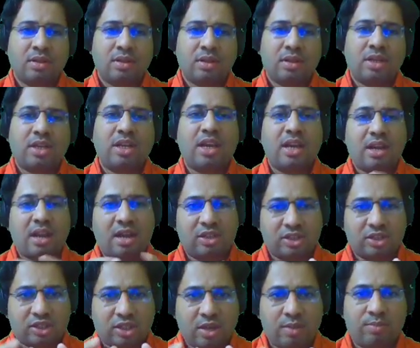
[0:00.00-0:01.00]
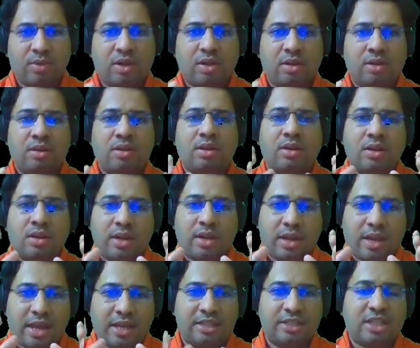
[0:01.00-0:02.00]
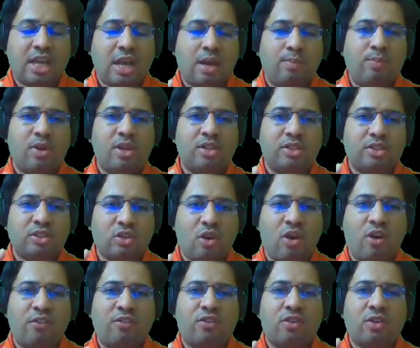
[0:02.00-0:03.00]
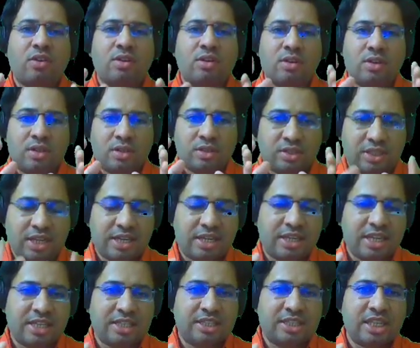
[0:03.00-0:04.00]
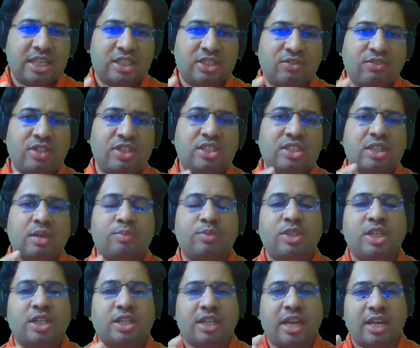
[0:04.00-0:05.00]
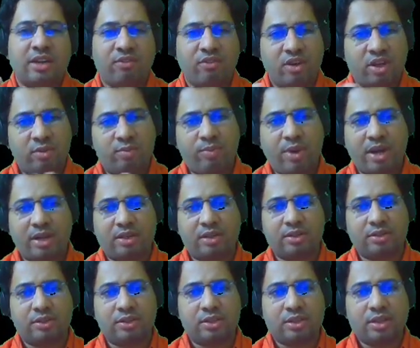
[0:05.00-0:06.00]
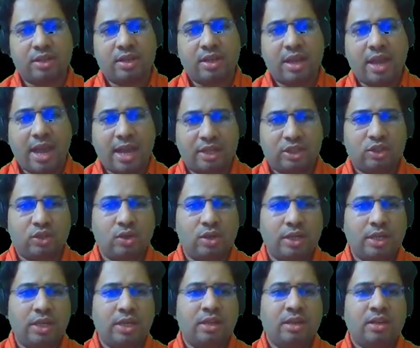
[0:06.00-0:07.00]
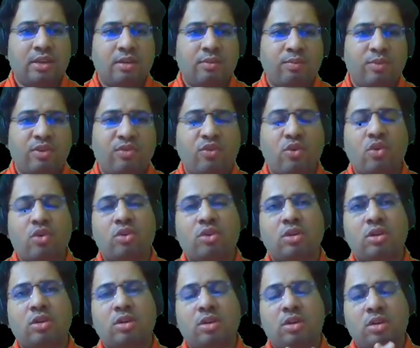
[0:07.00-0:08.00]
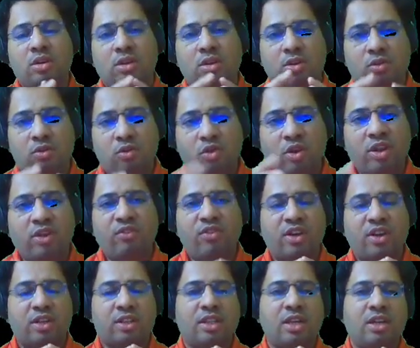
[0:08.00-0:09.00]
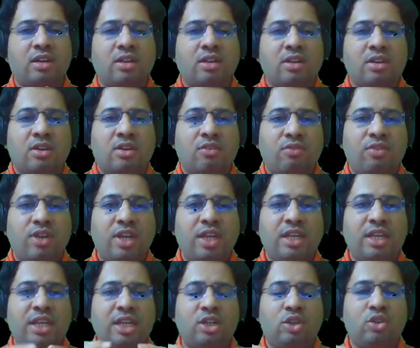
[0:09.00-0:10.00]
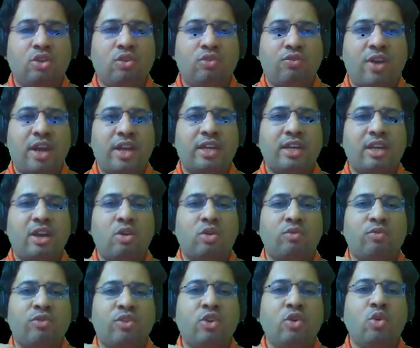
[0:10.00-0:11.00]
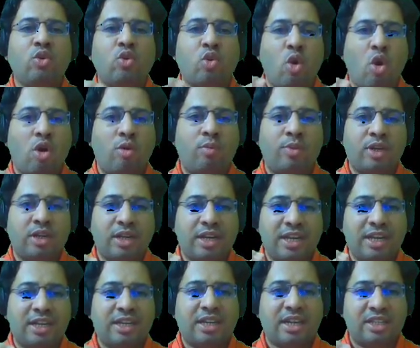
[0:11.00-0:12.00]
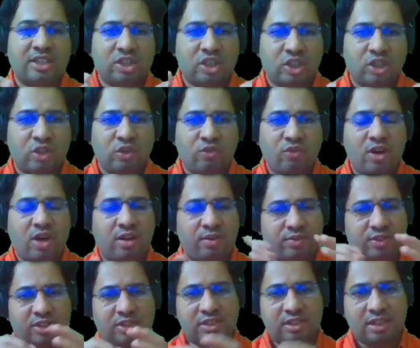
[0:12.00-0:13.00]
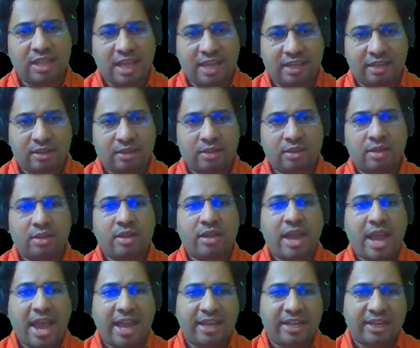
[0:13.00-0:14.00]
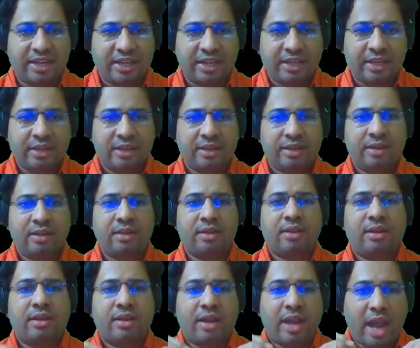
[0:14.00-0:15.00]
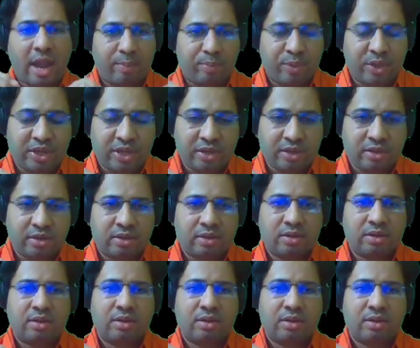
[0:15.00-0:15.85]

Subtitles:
Here are some examples of sentences with subject and verb patterns. Actually, before going further, we need to find out few common intransitive verbs like agree, appear,